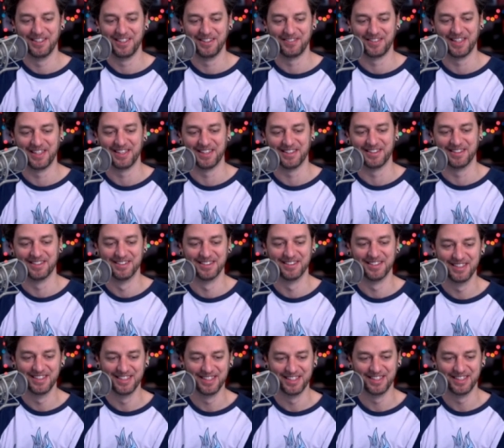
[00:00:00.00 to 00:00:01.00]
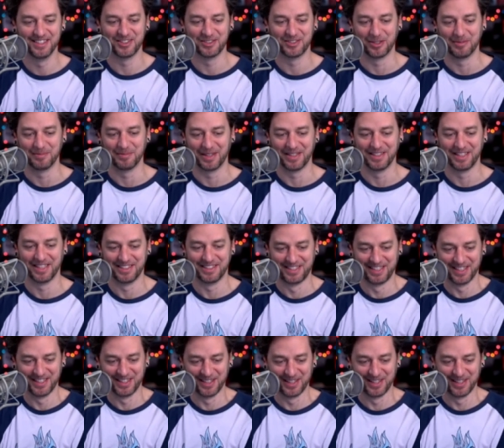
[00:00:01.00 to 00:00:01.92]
if mm -hmm. they had mm-hmm. streamlined mm -hmm. that shit